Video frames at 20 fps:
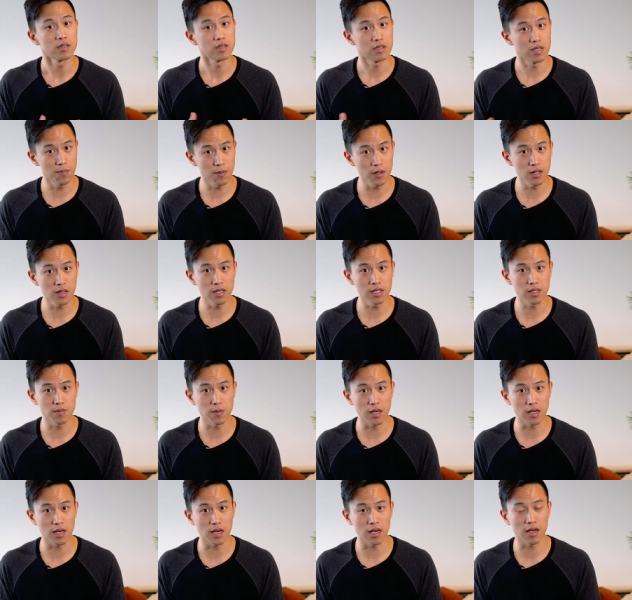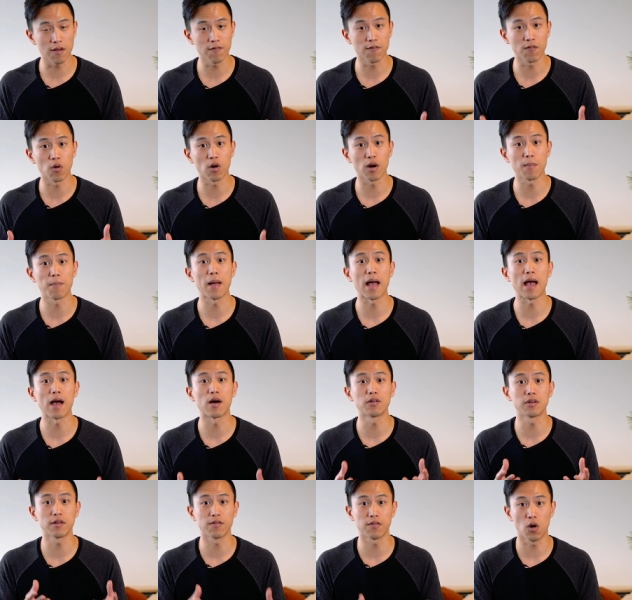Typically speaking, for a
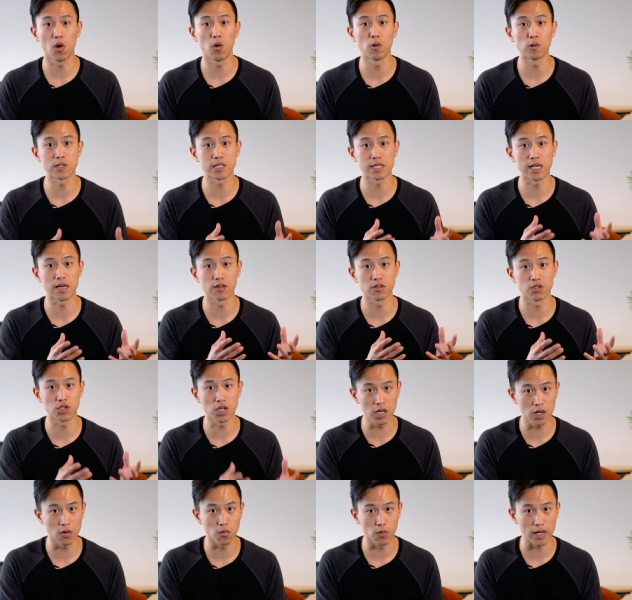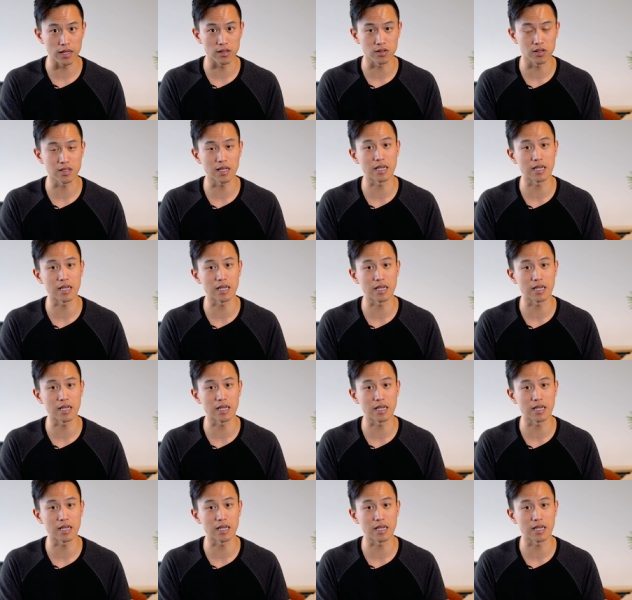pound of wholesale chicken wings,